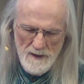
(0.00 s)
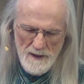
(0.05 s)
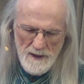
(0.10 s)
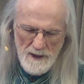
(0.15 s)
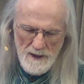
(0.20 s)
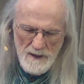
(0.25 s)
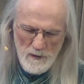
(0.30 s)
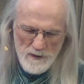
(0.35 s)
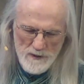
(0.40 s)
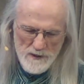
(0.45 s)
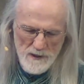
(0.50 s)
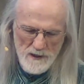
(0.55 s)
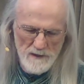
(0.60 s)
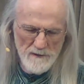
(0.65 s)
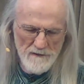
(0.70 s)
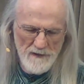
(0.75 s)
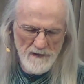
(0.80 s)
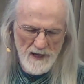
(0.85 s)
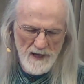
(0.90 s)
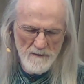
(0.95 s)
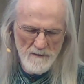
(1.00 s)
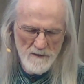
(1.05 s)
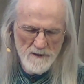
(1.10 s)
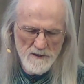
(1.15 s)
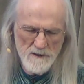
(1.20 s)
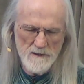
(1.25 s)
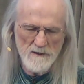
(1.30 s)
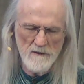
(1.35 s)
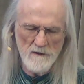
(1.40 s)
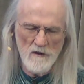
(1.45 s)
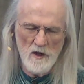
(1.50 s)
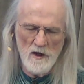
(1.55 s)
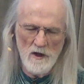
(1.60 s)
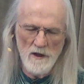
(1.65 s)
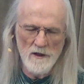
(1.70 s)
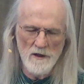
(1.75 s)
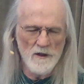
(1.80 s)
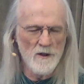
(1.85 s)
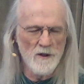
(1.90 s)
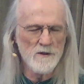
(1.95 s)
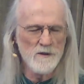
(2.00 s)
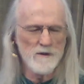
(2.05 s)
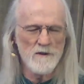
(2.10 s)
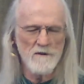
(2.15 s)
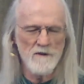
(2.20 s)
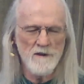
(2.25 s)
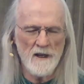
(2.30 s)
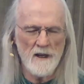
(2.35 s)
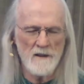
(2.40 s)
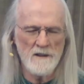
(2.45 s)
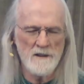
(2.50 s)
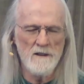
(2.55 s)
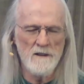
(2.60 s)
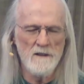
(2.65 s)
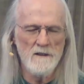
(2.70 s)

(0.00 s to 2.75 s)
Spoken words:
And we see the families of all those affected.